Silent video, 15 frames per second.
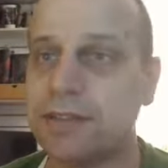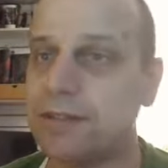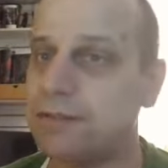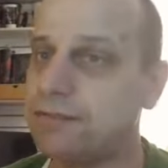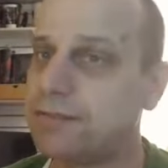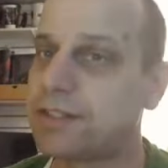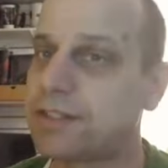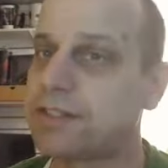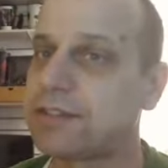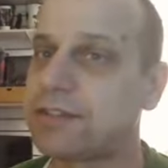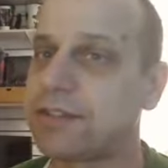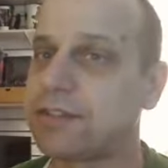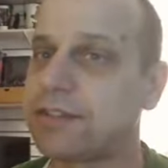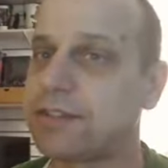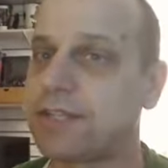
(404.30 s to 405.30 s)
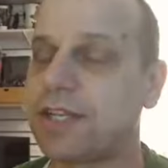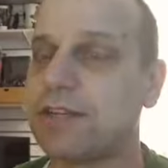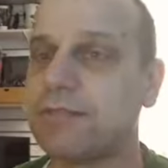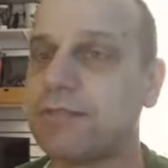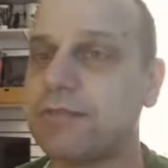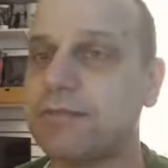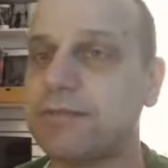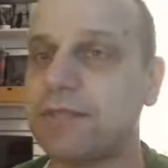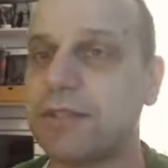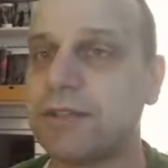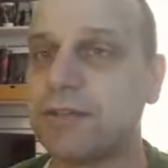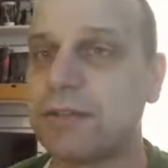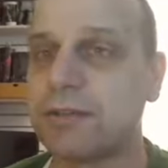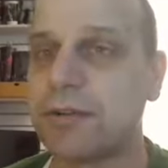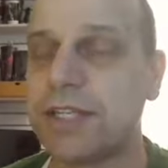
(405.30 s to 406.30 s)
this is going to sound a
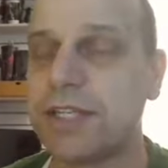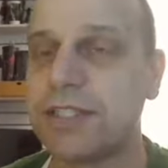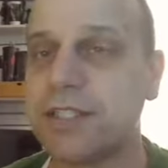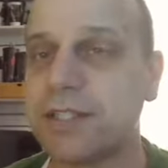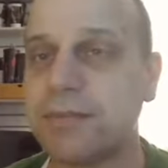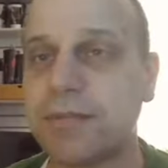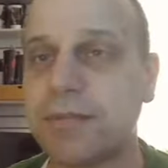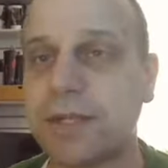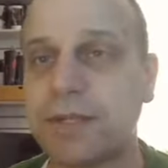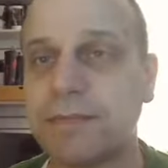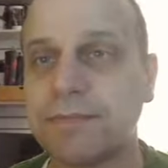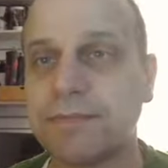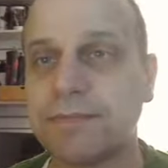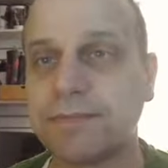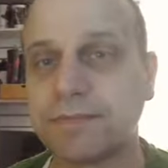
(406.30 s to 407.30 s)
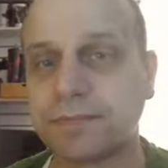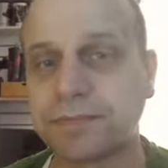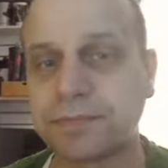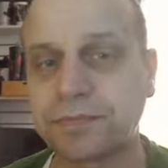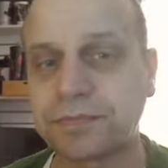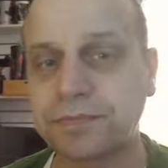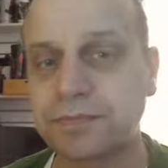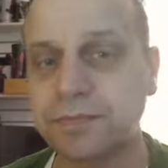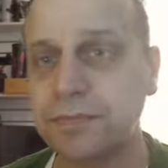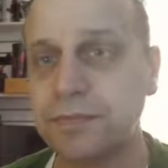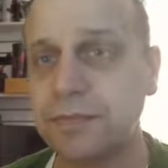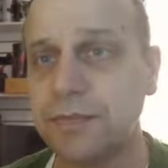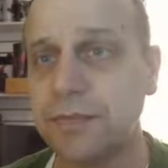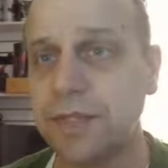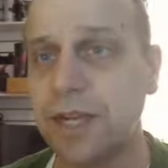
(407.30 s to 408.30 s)
little crazy, but
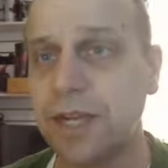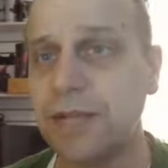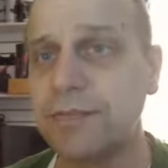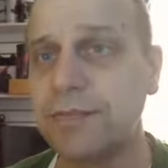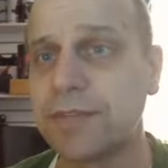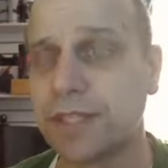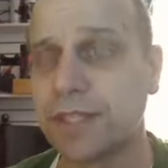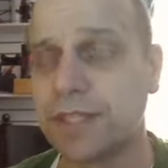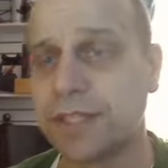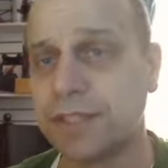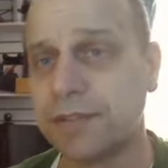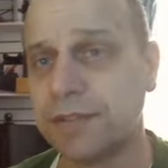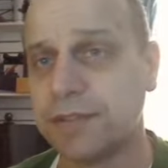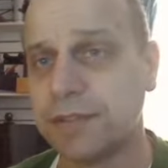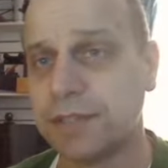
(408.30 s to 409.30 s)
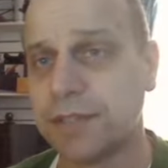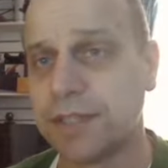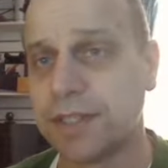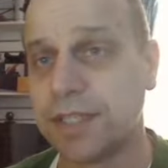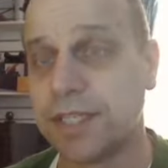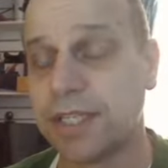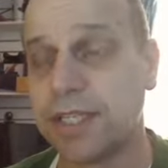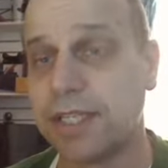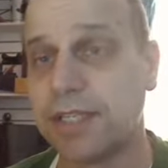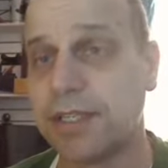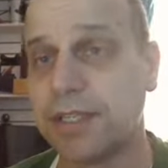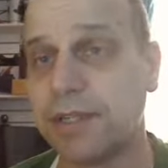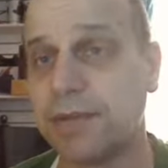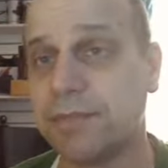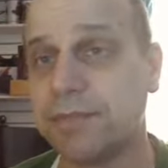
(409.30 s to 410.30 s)
I'm thinking
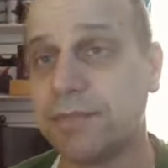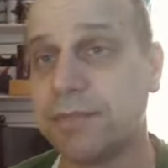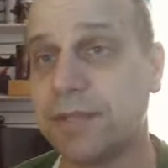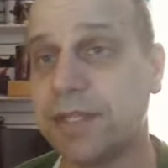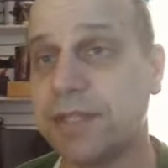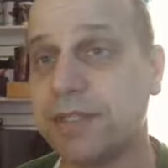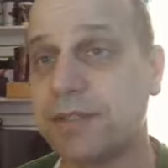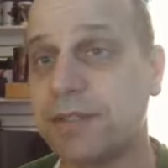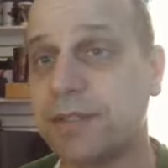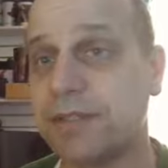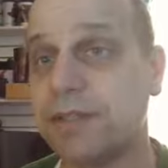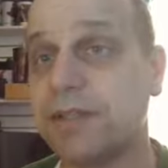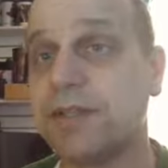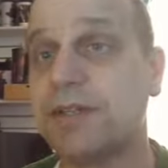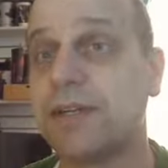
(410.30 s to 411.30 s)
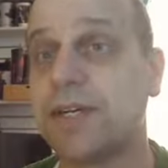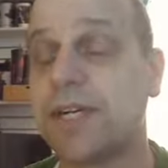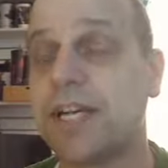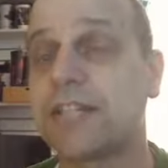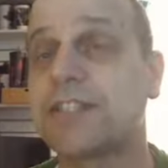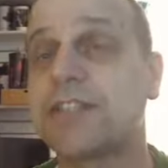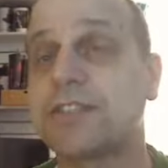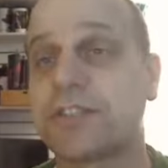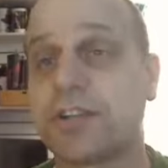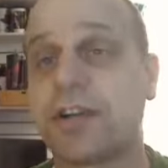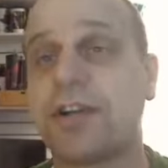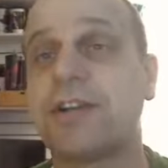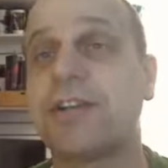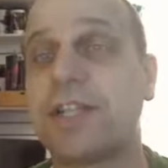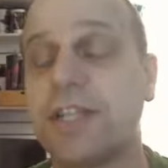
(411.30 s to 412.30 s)
in as a
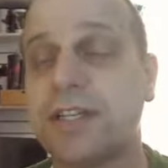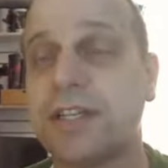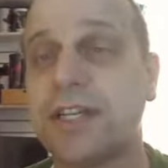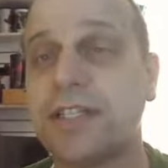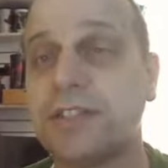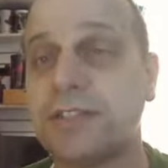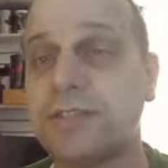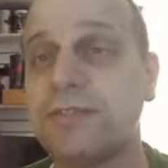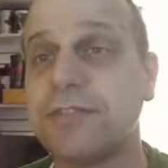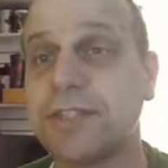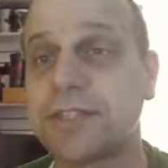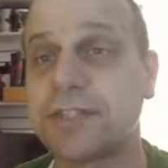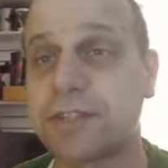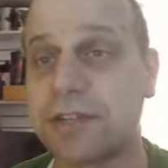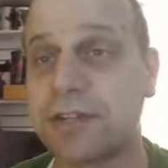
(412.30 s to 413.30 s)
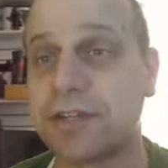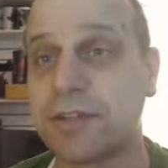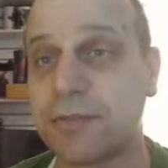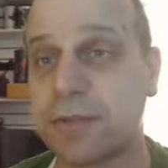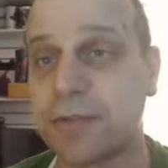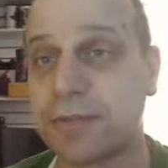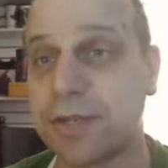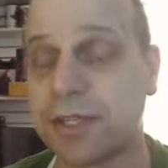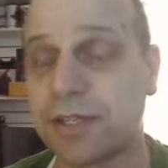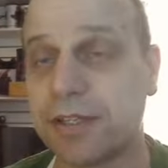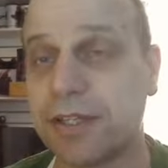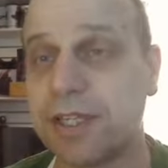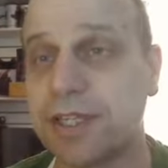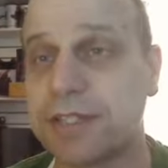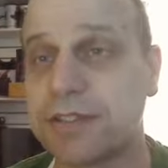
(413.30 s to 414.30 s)
target, and I do this target with my
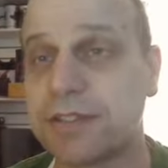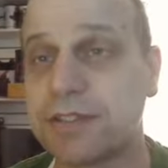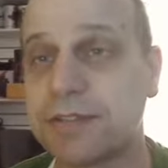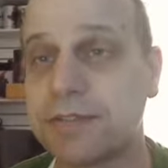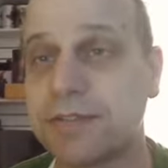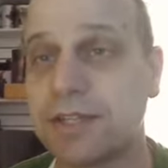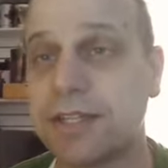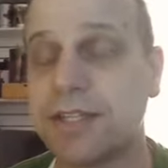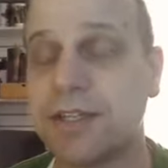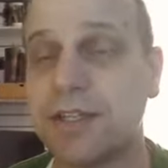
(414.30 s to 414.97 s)
clients, right?